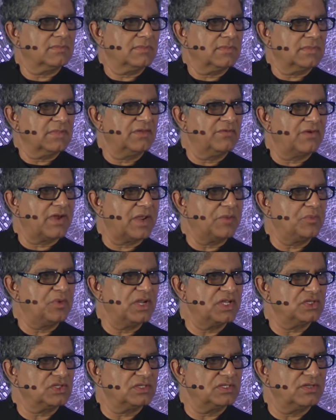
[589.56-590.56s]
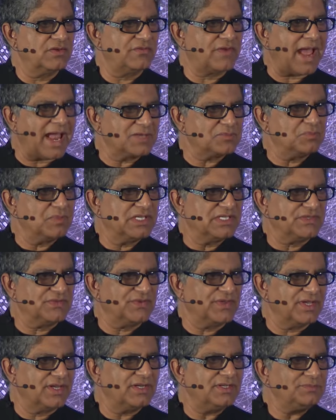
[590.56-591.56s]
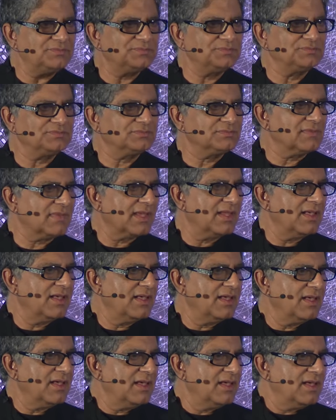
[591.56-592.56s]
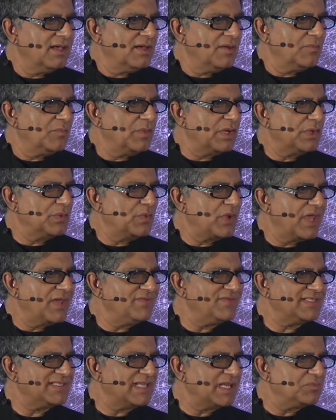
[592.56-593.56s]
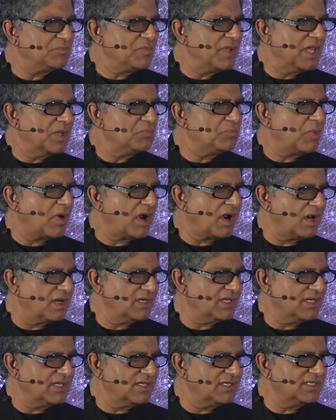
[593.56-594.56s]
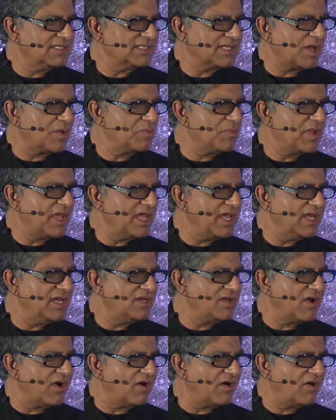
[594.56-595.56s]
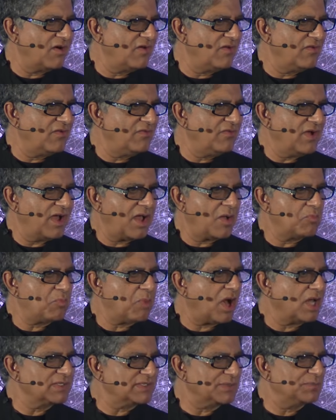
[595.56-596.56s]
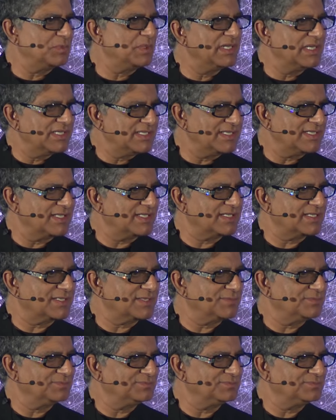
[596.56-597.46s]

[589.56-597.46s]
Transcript: the vibration of atmosphere. But waves that make particles are made of possibilities.